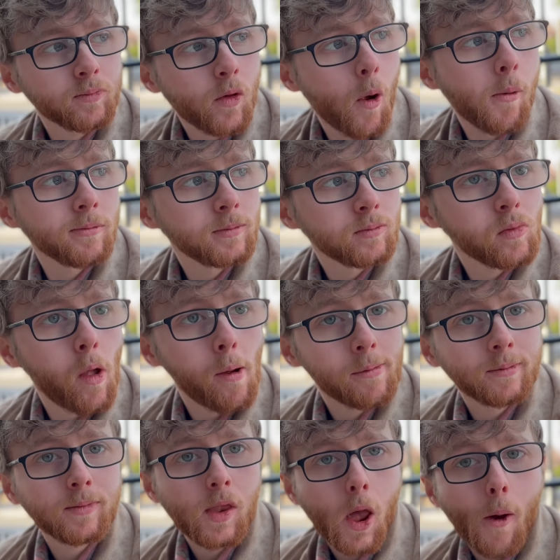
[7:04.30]
Exactly,
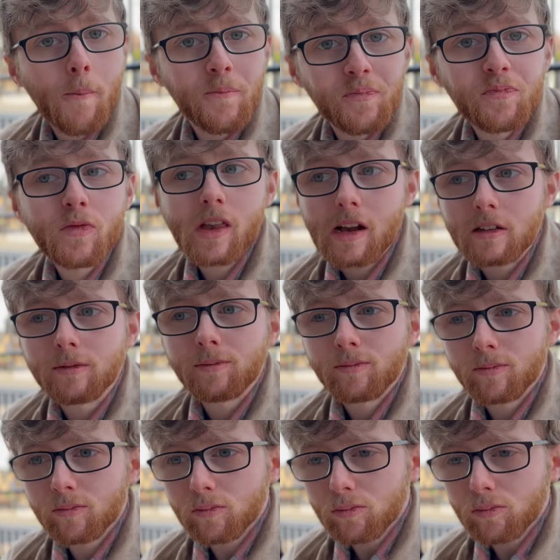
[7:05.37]
that's exactly how you feel.